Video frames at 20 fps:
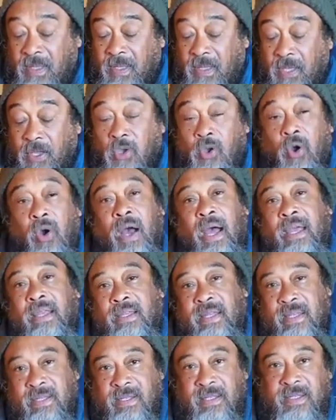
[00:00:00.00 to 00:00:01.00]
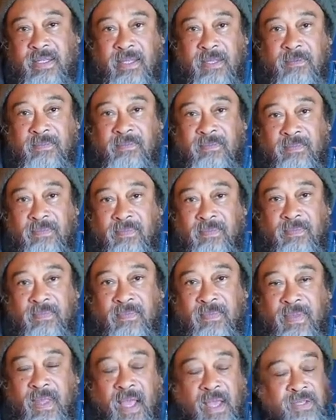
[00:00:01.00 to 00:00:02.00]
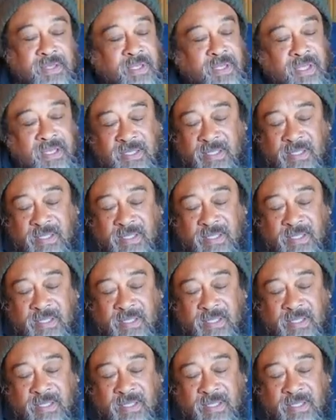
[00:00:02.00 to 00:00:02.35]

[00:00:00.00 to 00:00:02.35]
ego identity, as it